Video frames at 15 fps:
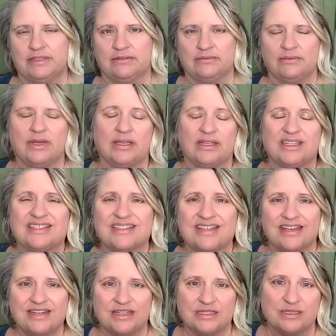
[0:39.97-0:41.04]
Well, it's
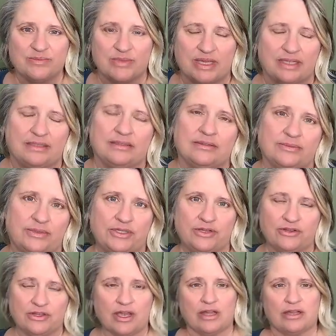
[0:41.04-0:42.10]
tiny to me. When you're
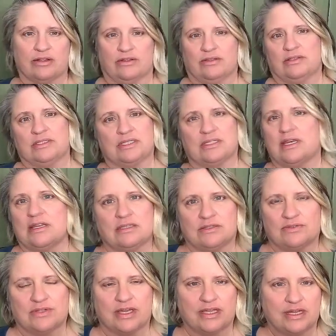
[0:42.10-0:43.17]
younger, it's not so
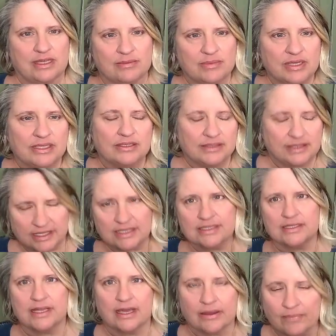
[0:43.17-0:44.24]
tiny, but it is
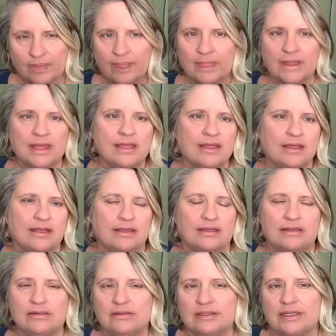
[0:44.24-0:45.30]
now. And I
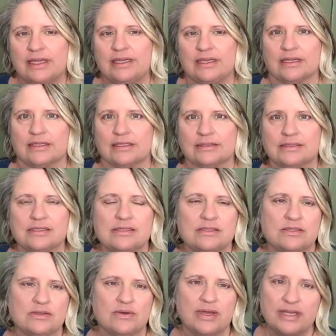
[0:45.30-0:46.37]
don't like it,
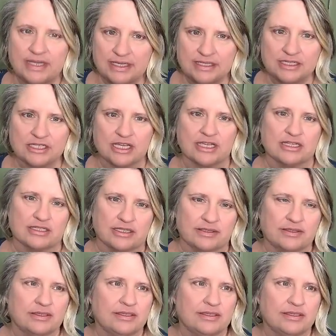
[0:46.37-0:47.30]
so I need to change it.